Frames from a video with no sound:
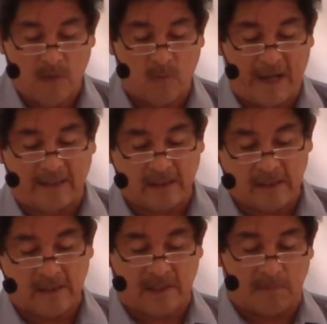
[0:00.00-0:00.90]
while
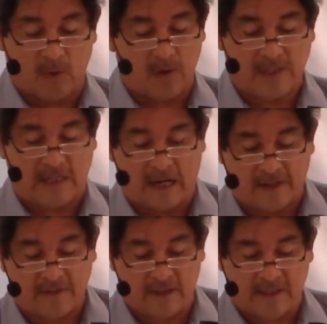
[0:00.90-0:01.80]
girls and boys
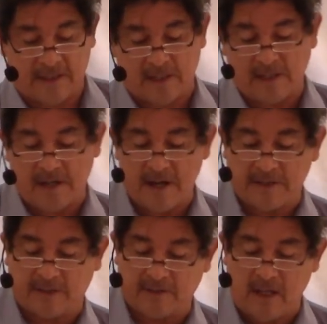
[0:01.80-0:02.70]
are
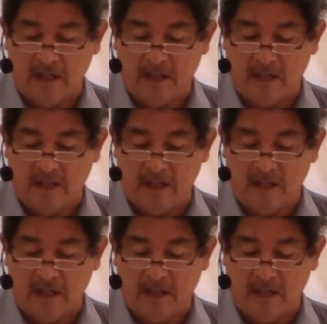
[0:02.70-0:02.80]
generating